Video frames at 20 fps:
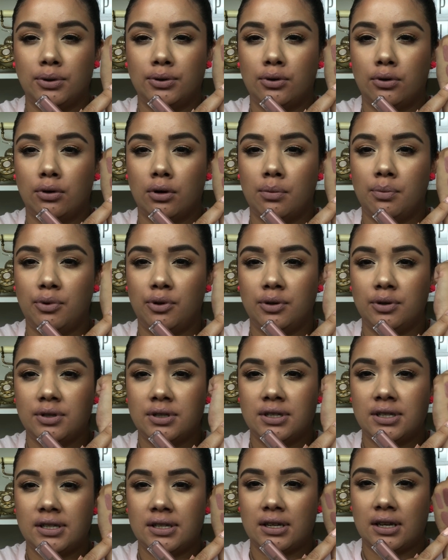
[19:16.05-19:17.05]

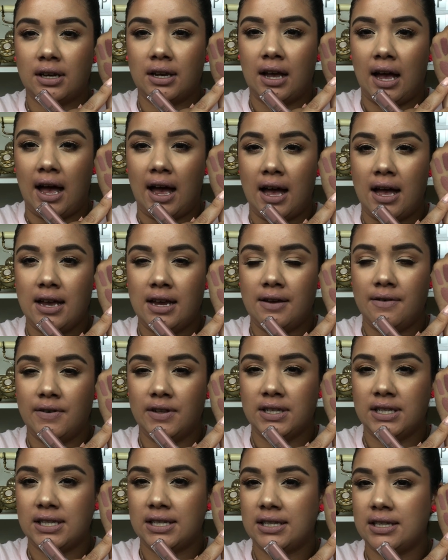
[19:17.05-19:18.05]
Adorable's got
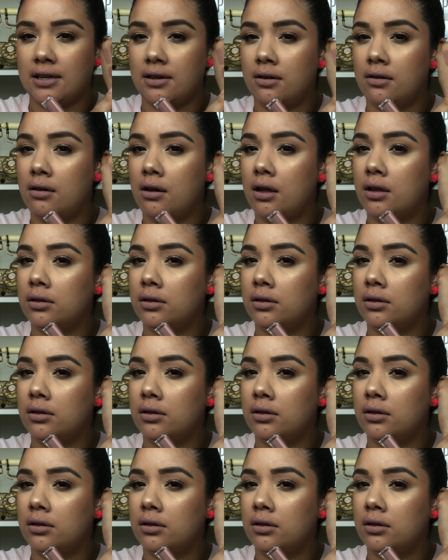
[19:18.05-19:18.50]
even still